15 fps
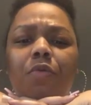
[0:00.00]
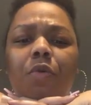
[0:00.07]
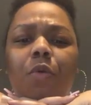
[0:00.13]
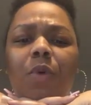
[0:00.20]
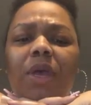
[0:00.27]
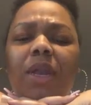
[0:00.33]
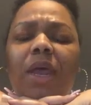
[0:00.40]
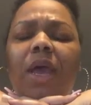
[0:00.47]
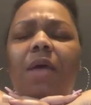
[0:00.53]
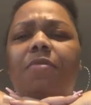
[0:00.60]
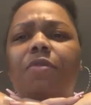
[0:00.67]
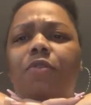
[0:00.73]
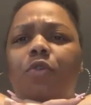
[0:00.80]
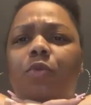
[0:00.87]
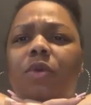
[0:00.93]
a week and a half
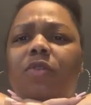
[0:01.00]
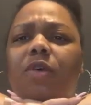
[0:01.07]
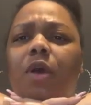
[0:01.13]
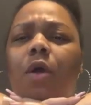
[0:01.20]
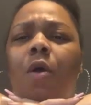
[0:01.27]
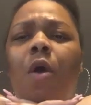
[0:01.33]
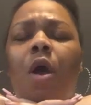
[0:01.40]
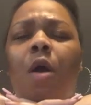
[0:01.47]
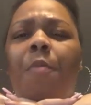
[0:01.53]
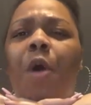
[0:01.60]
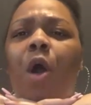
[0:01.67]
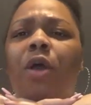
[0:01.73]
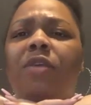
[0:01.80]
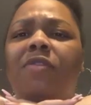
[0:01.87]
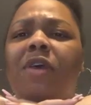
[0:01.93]
to 2 weeks ago,
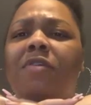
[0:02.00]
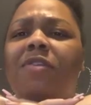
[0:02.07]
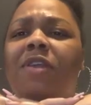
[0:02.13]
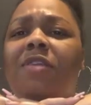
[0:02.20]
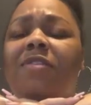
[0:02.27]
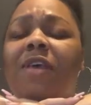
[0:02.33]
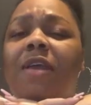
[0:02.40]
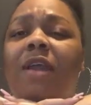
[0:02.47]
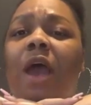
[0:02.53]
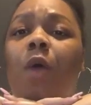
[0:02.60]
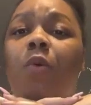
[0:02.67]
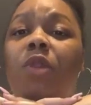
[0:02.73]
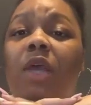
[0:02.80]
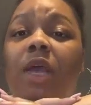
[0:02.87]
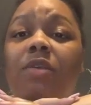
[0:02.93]
August Alsina sat down
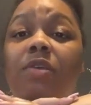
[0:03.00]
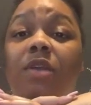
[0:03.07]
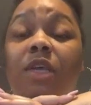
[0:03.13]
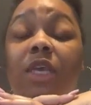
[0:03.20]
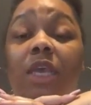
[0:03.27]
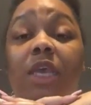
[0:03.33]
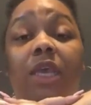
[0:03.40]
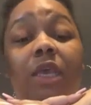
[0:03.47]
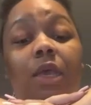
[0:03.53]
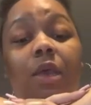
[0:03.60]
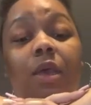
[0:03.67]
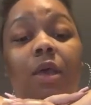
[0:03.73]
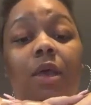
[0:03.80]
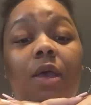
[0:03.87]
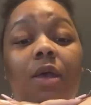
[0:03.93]
with Angela Yee
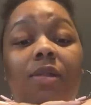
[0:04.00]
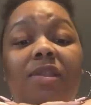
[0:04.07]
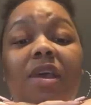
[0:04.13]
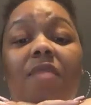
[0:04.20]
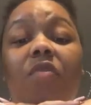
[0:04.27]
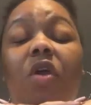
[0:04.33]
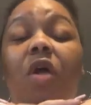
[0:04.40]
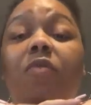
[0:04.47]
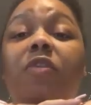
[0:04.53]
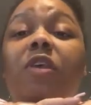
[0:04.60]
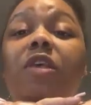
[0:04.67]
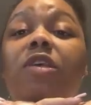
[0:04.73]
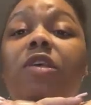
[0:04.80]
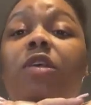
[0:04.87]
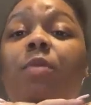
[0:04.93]
to have a
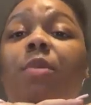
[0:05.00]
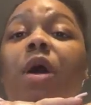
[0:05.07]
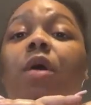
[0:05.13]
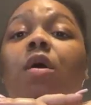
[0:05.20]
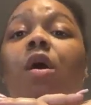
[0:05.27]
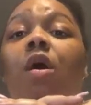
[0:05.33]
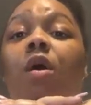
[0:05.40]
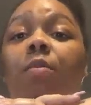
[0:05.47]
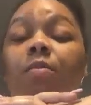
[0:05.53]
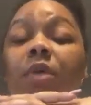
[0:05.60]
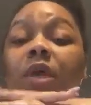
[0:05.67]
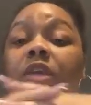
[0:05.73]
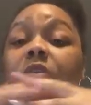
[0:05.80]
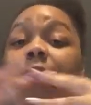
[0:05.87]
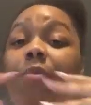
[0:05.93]
conversation about
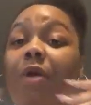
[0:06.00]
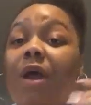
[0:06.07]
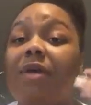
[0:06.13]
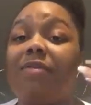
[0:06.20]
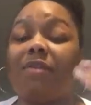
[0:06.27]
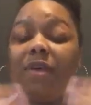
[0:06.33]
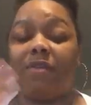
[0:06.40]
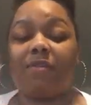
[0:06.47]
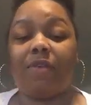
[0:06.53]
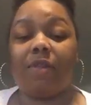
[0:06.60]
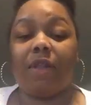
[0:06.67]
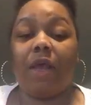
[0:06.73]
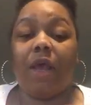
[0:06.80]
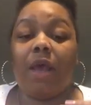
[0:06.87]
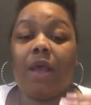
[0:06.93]
his process
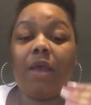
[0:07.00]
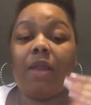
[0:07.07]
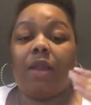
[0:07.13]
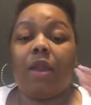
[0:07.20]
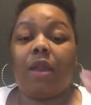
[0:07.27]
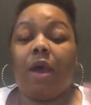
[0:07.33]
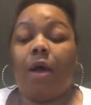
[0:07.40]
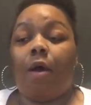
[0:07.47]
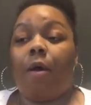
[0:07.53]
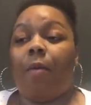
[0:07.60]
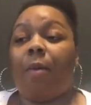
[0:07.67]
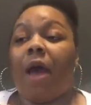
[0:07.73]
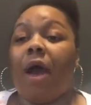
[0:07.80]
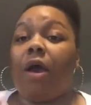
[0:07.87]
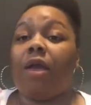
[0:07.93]
and
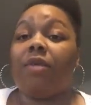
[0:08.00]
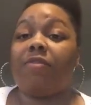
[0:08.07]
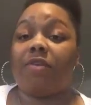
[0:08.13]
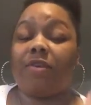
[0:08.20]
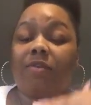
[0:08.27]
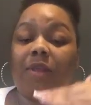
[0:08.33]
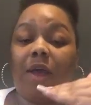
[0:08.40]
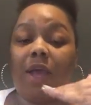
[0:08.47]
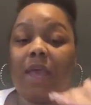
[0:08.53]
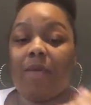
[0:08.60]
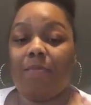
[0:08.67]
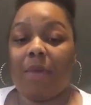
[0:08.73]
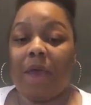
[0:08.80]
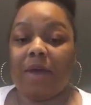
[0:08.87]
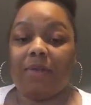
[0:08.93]
how he's just not
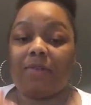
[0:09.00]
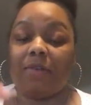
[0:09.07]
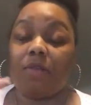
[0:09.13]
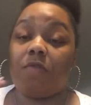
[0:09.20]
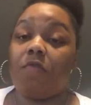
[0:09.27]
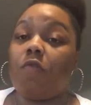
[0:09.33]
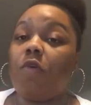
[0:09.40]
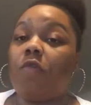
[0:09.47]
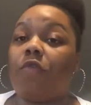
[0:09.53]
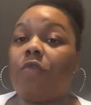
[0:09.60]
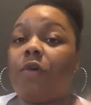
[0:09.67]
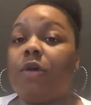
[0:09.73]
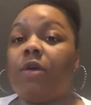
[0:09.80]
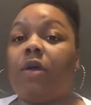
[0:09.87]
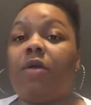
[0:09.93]
getting back into the
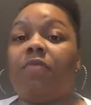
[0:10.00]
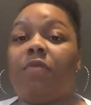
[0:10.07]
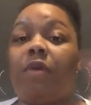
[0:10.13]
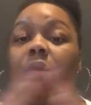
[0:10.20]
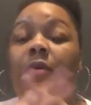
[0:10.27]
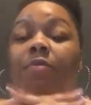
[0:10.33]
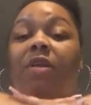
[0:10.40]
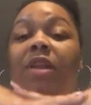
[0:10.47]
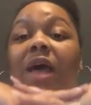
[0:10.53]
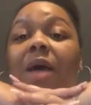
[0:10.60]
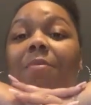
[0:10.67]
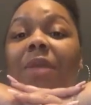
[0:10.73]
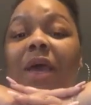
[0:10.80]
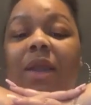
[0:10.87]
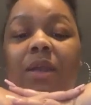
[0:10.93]
forefront of the
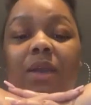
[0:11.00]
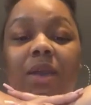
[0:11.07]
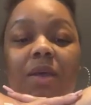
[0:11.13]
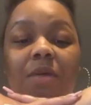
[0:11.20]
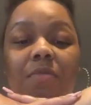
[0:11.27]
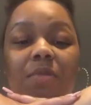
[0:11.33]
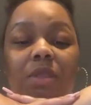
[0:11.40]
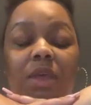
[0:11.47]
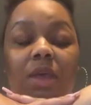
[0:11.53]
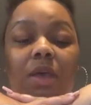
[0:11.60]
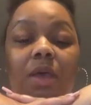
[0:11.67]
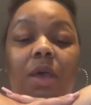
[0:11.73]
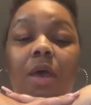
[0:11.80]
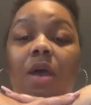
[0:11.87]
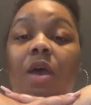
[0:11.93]
limelight and everything.
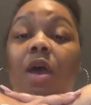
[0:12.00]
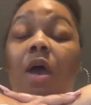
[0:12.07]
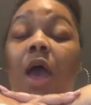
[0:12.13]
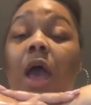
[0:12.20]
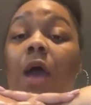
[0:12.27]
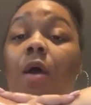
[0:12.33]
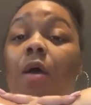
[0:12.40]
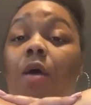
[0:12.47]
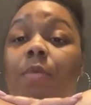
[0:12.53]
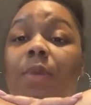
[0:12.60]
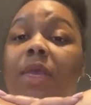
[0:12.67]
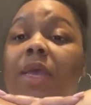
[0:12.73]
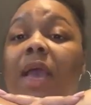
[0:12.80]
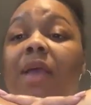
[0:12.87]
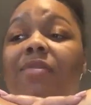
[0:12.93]
How
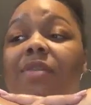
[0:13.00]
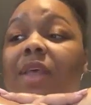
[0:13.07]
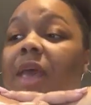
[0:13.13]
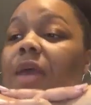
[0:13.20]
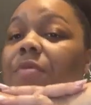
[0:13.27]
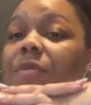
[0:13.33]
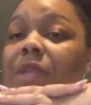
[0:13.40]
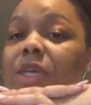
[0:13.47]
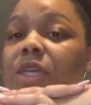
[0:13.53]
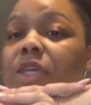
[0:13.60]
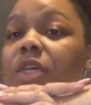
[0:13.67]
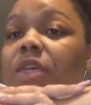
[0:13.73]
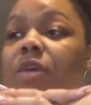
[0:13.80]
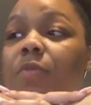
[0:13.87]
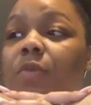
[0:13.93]
he actually had a
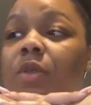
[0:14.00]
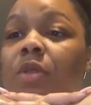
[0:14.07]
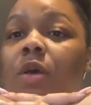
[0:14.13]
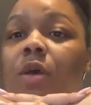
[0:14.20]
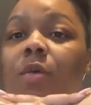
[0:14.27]
relationship with